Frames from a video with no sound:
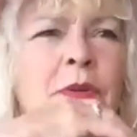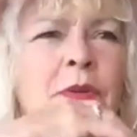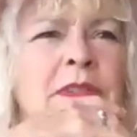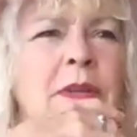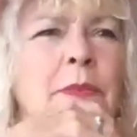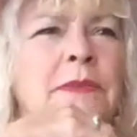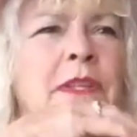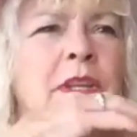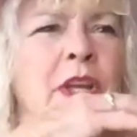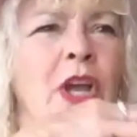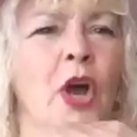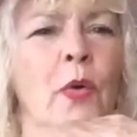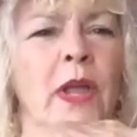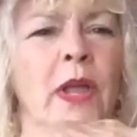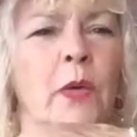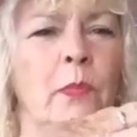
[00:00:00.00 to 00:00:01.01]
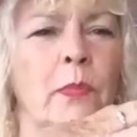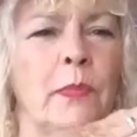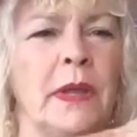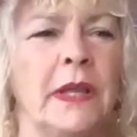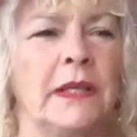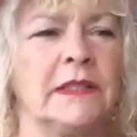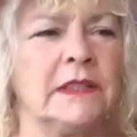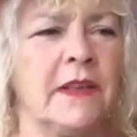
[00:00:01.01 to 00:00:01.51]
as it was going
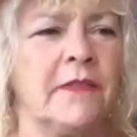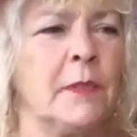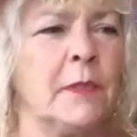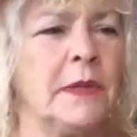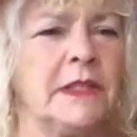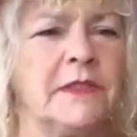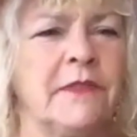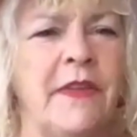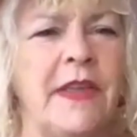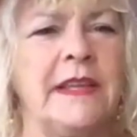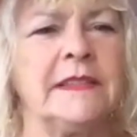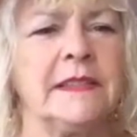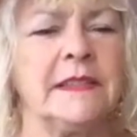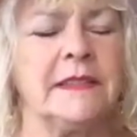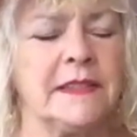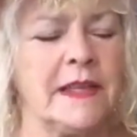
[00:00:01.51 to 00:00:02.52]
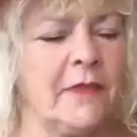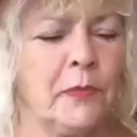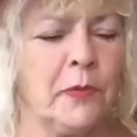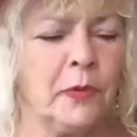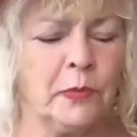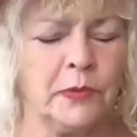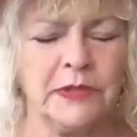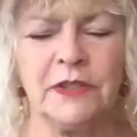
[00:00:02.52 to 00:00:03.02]
because everybody's faces,
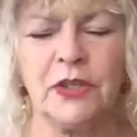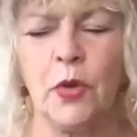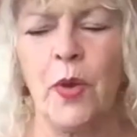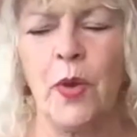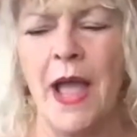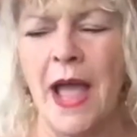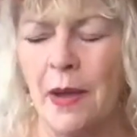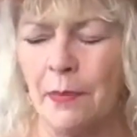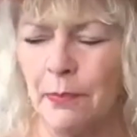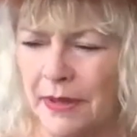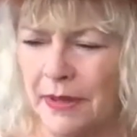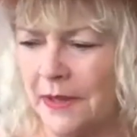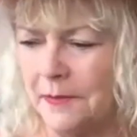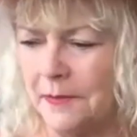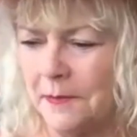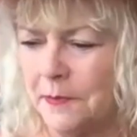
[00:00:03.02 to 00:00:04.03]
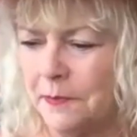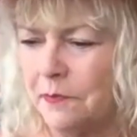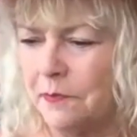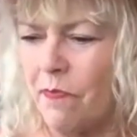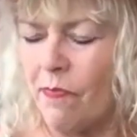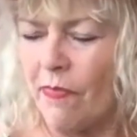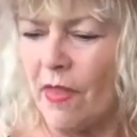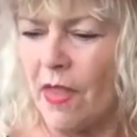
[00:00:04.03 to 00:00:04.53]
everyone was so happy
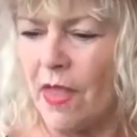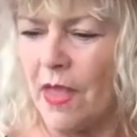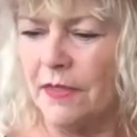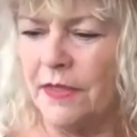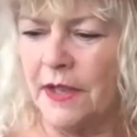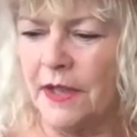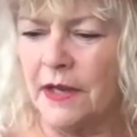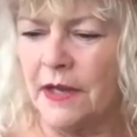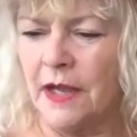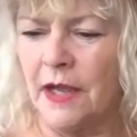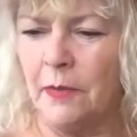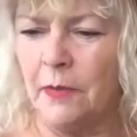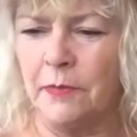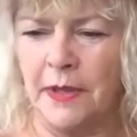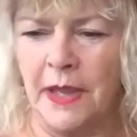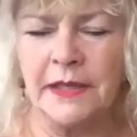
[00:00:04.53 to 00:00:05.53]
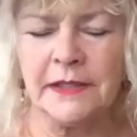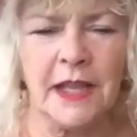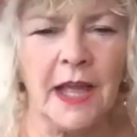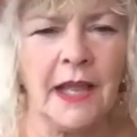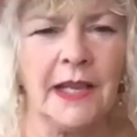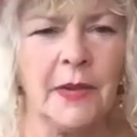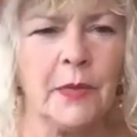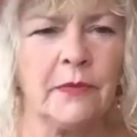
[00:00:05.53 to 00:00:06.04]
that,
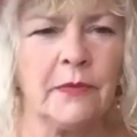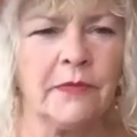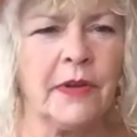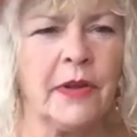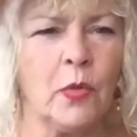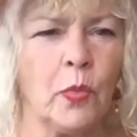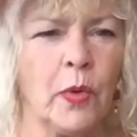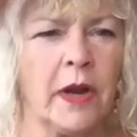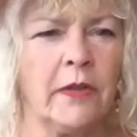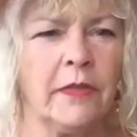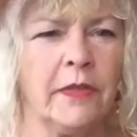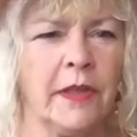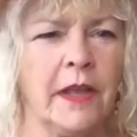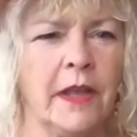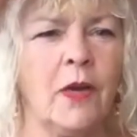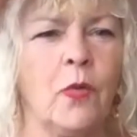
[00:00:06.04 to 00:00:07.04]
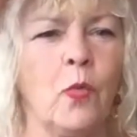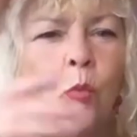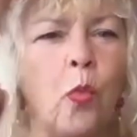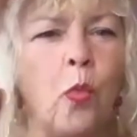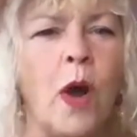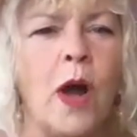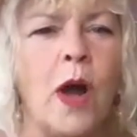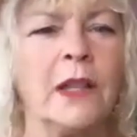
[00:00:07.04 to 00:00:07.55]
Todd and I were very aware that
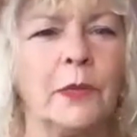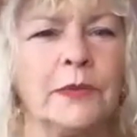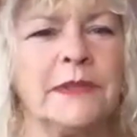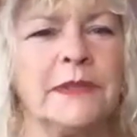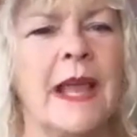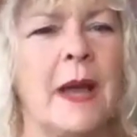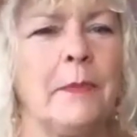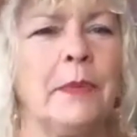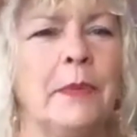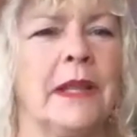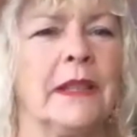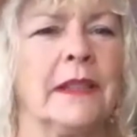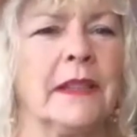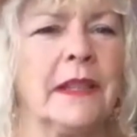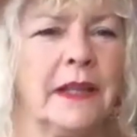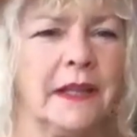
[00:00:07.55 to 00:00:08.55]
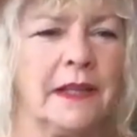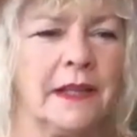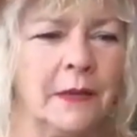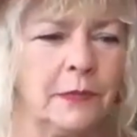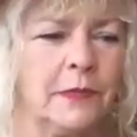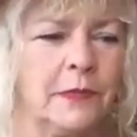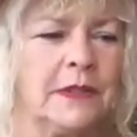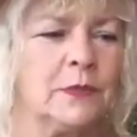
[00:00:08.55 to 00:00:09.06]
while it was happening, that
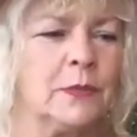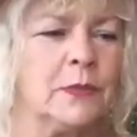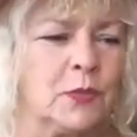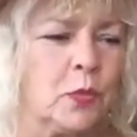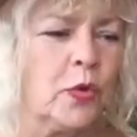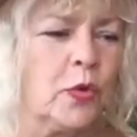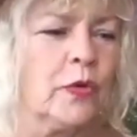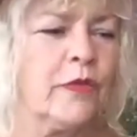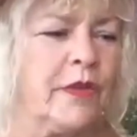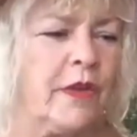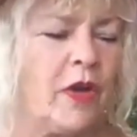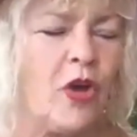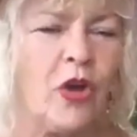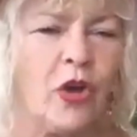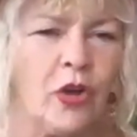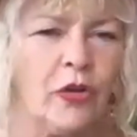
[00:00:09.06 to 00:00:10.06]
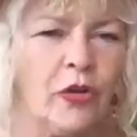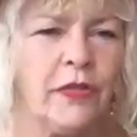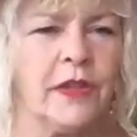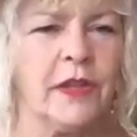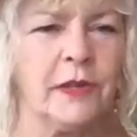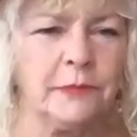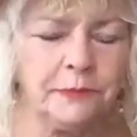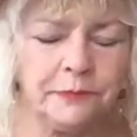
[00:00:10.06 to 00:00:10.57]
this was worth all
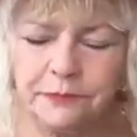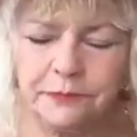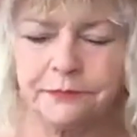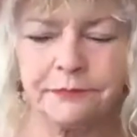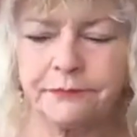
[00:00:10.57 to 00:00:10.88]
the,